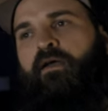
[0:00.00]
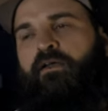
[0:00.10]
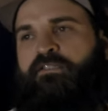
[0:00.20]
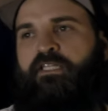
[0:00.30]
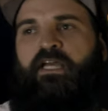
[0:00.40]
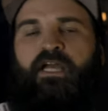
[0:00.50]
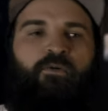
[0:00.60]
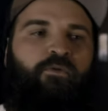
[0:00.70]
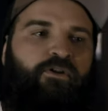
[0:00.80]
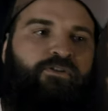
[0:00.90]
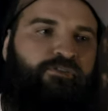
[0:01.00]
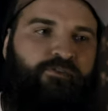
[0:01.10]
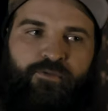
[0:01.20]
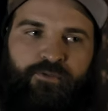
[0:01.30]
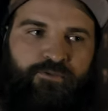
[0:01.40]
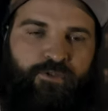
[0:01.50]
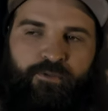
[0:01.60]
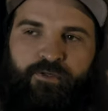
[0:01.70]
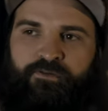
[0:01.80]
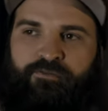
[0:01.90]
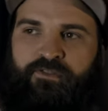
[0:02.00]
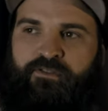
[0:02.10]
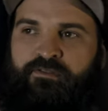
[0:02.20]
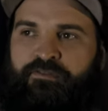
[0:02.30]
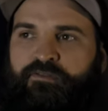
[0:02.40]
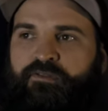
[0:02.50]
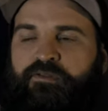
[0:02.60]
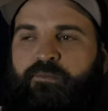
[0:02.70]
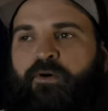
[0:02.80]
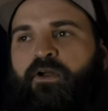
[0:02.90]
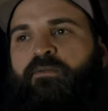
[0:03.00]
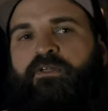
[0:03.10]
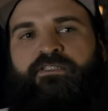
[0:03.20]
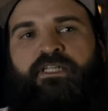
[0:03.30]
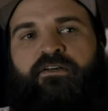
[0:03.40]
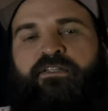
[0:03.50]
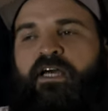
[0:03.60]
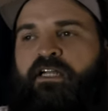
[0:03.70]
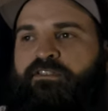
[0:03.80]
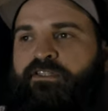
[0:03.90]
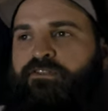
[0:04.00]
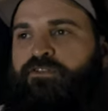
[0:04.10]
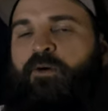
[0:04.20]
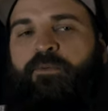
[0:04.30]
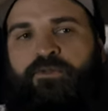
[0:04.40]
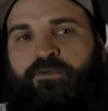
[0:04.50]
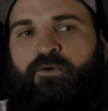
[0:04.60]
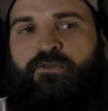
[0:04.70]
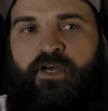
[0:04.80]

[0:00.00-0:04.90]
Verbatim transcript: saying I wanted to do a tour of the bottom of the South Island to the top of the North